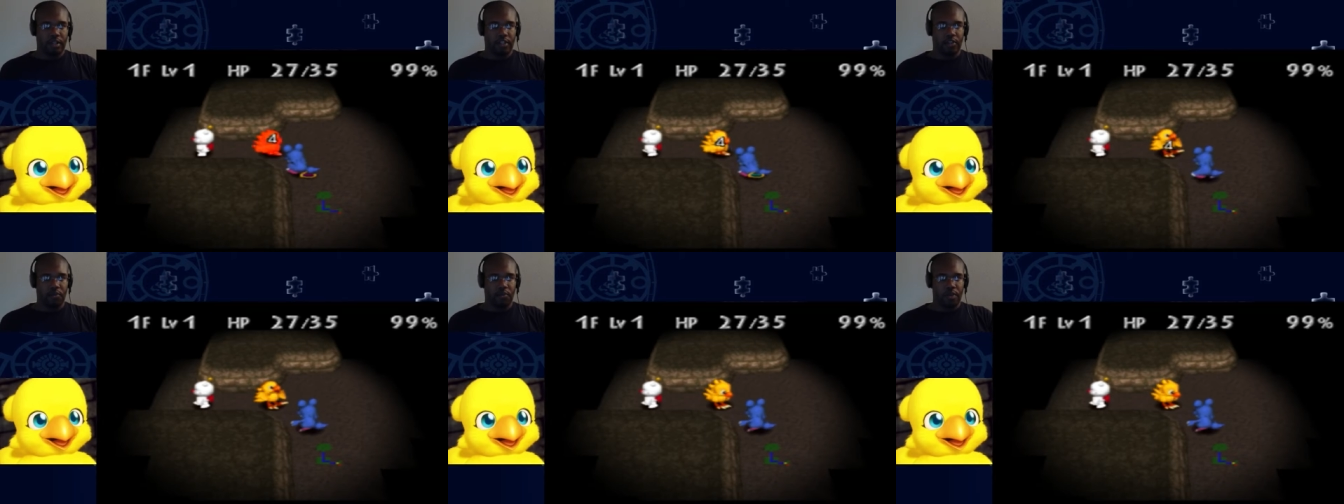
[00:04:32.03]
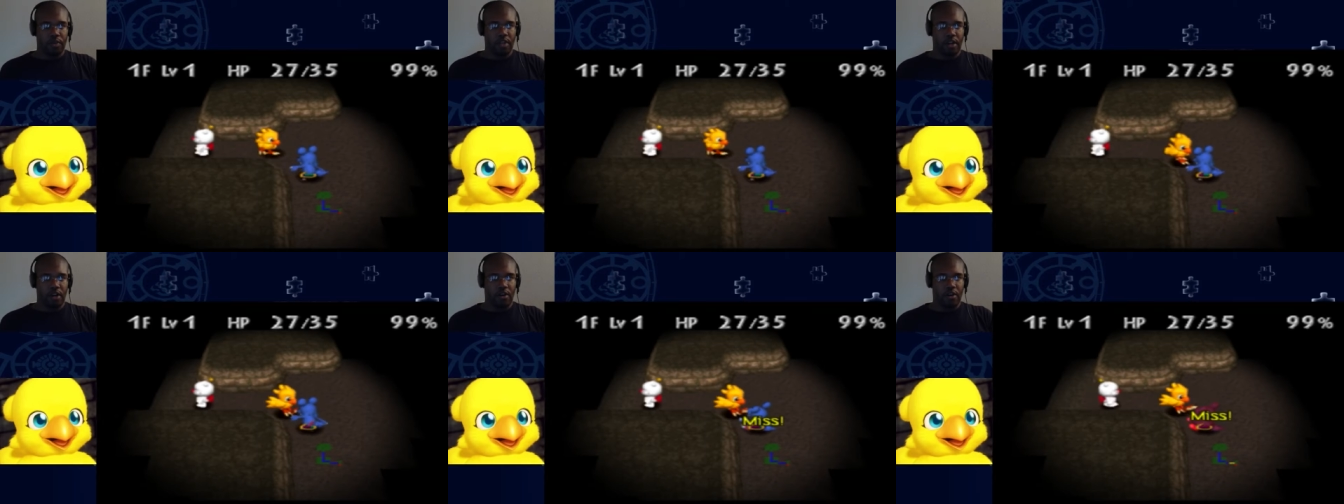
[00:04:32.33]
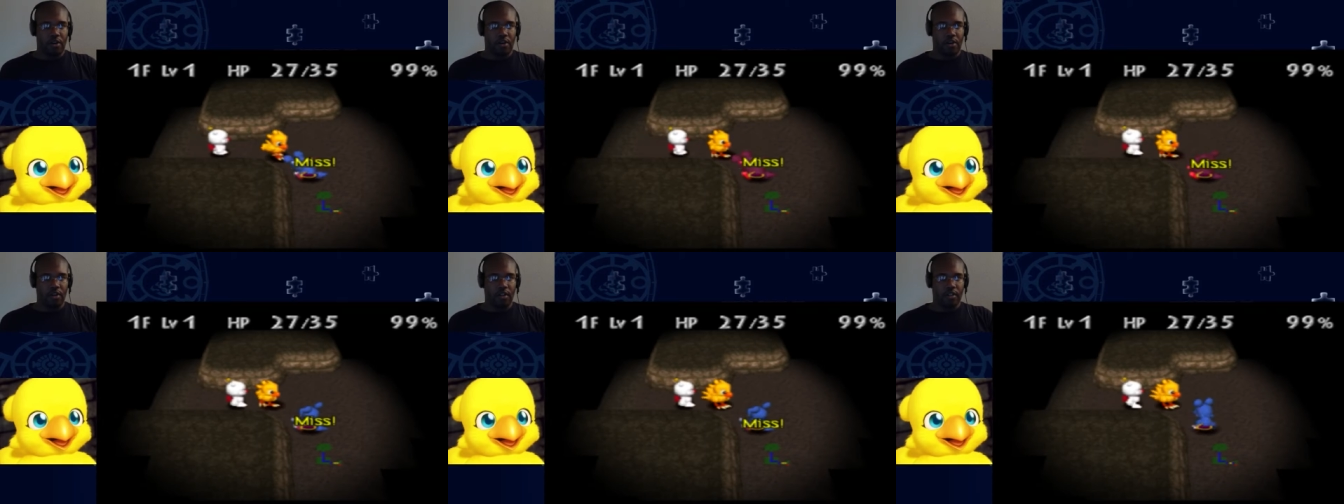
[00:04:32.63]
we
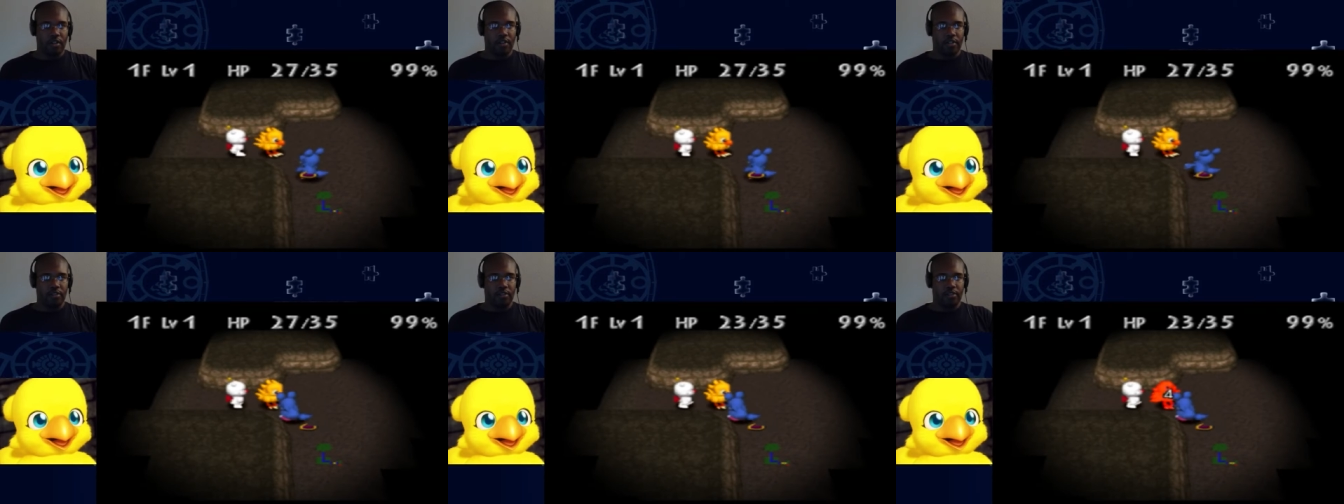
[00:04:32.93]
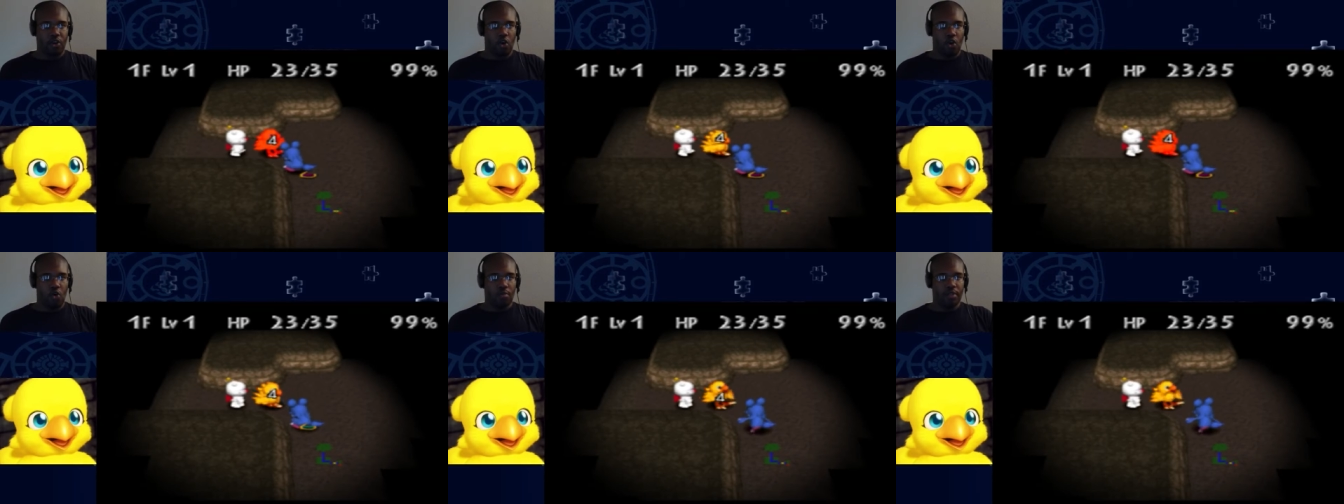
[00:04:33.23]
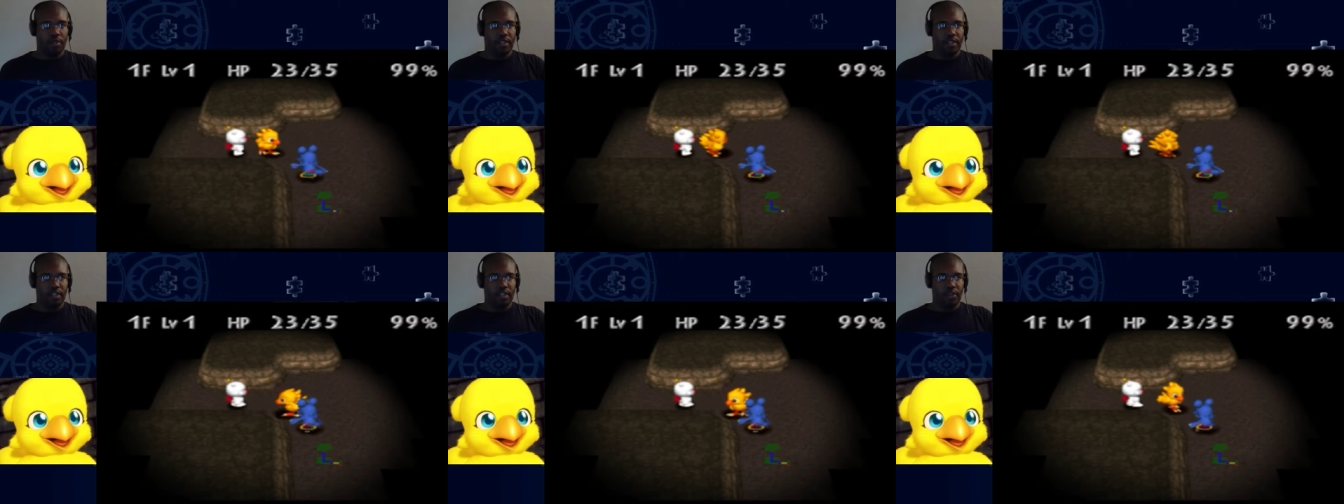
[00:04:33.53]
are
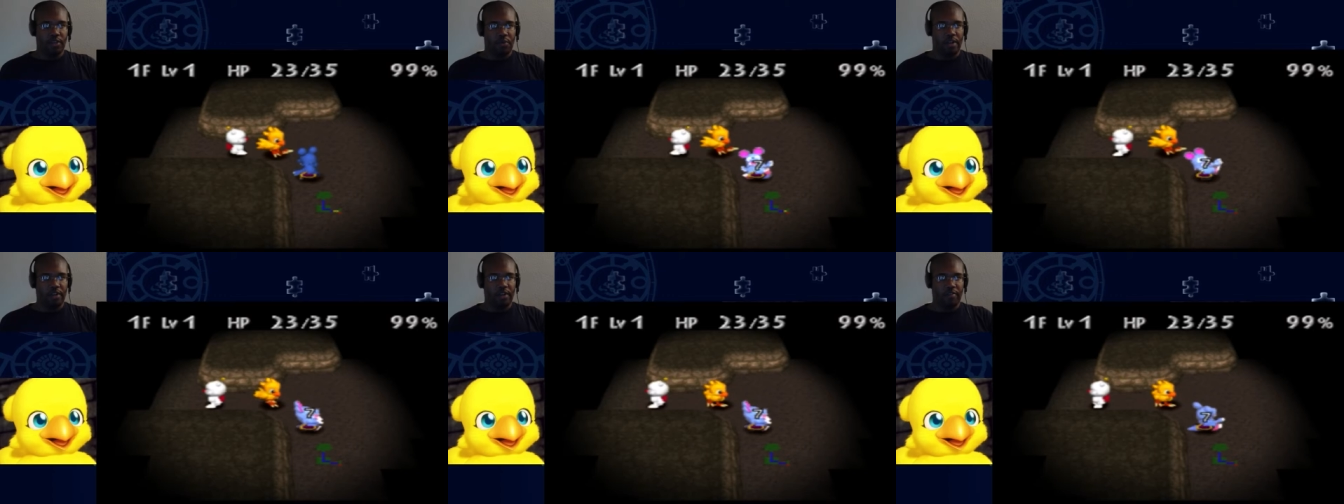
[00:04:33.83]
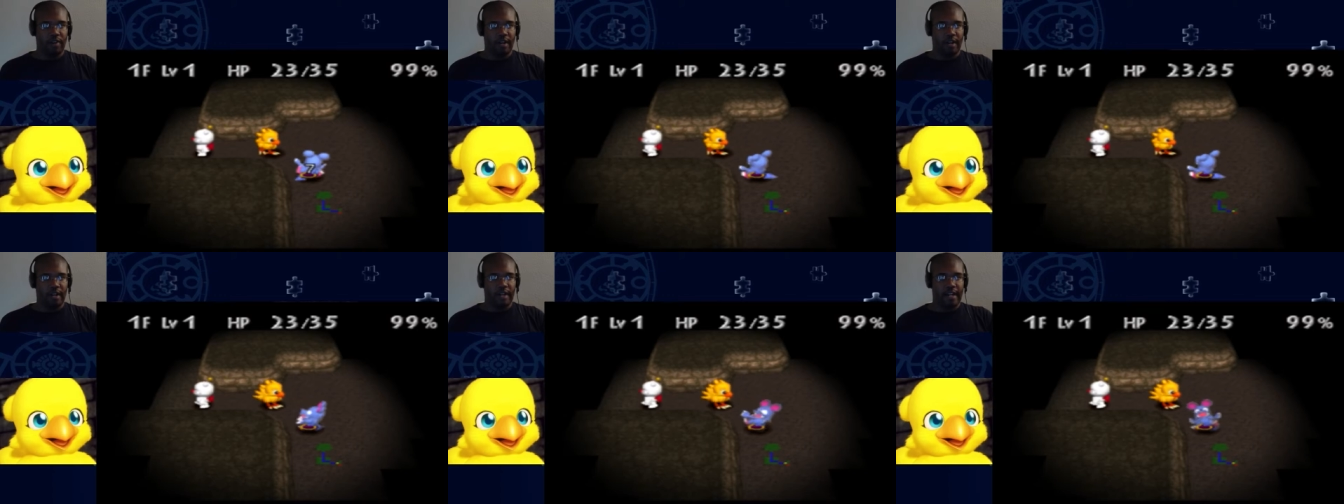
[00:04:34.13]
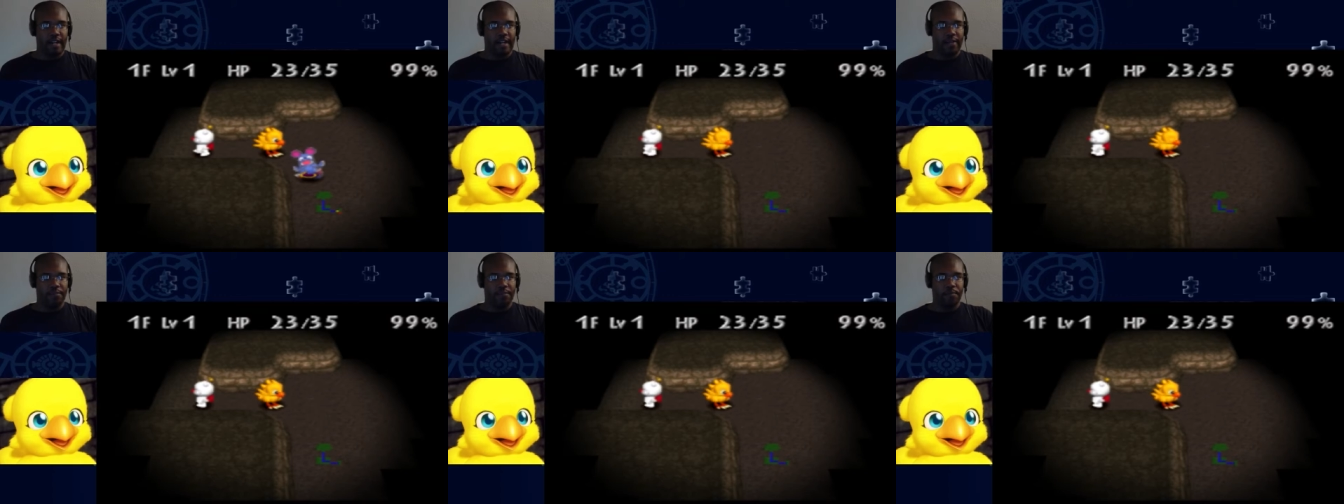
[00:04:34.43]
hopelessly weak right
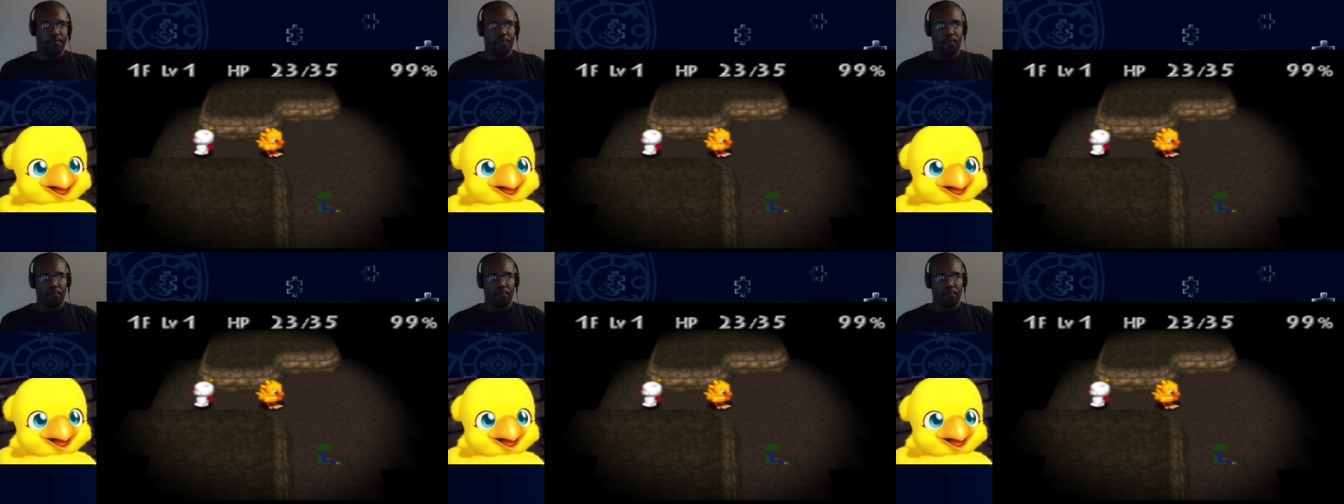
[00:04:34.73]
now.